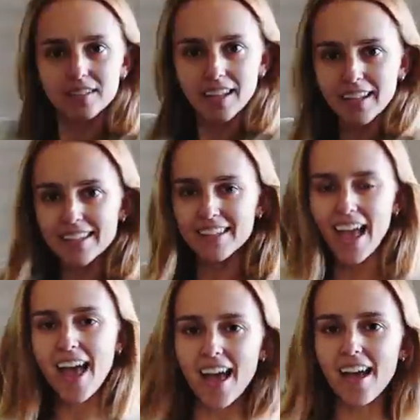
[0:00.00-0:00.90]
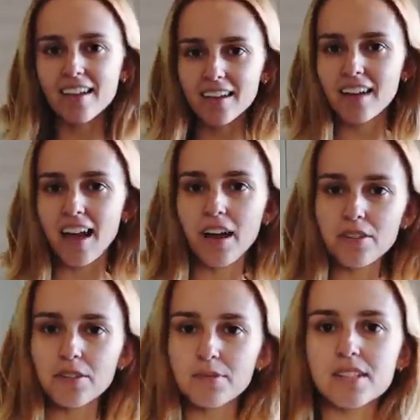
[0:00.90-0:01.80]
like, yeah, I
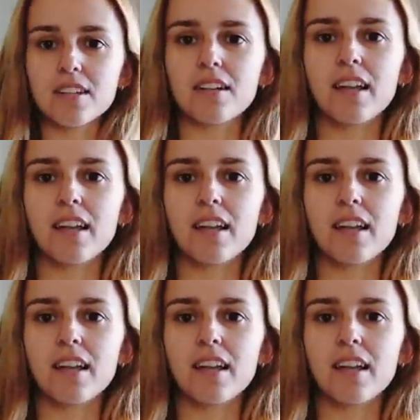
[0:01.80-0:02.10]
thought it was gonna